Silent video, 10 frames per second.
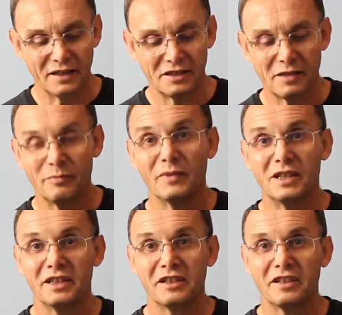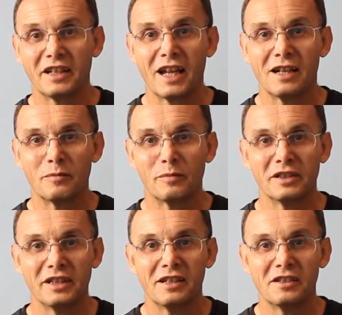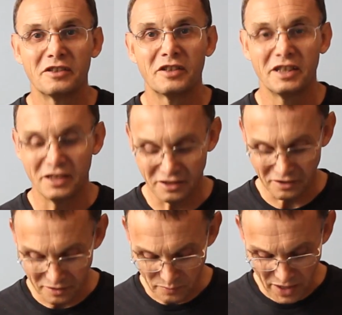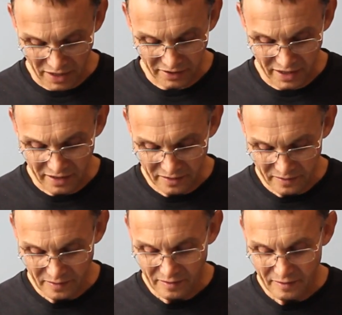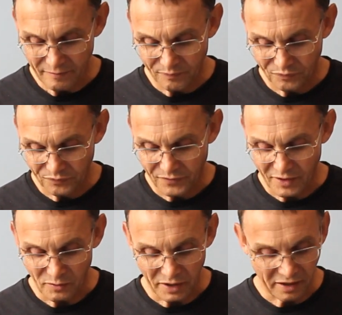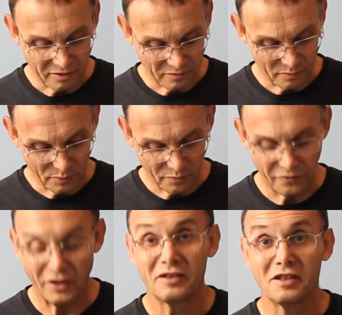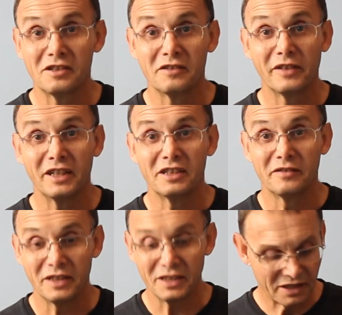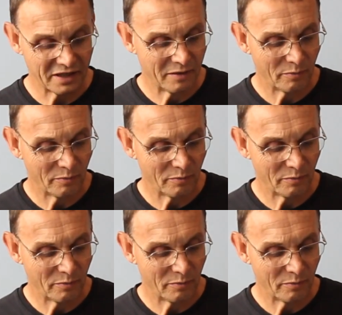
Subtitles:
Some idea of the calibre of the illustrations on the back there, where he got photos of each of us.